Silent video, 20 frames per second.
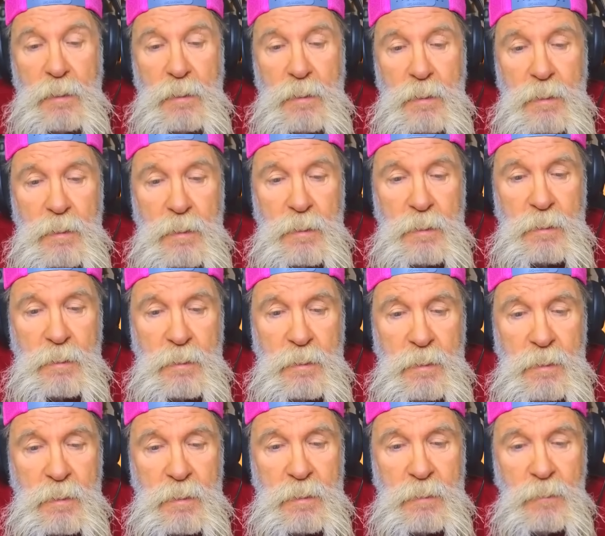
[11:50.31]
Yeah.
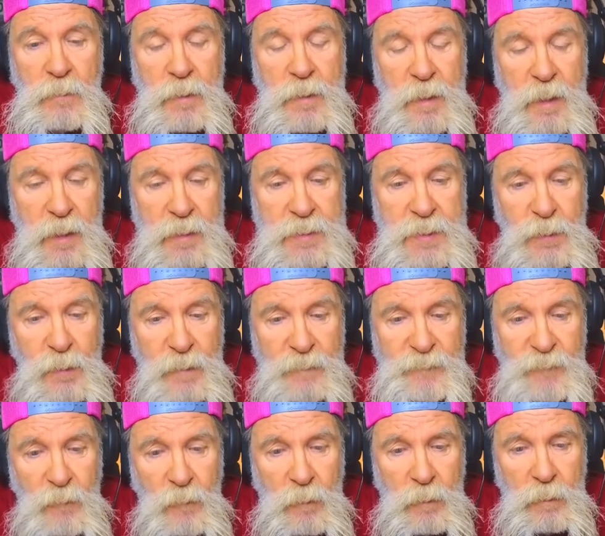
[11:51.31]
What could I sue him
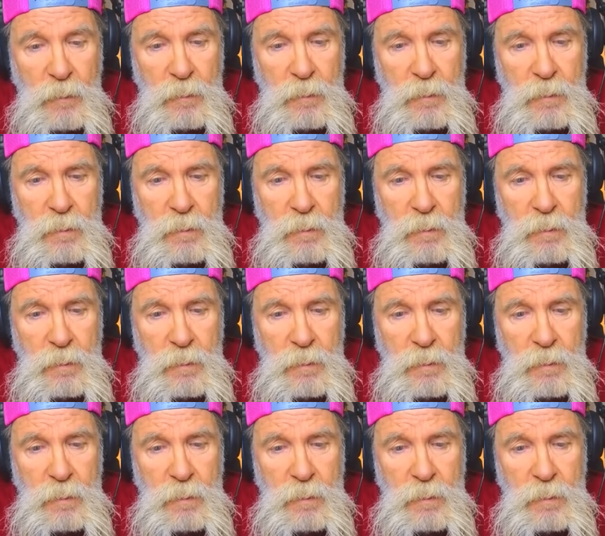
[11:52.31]
for?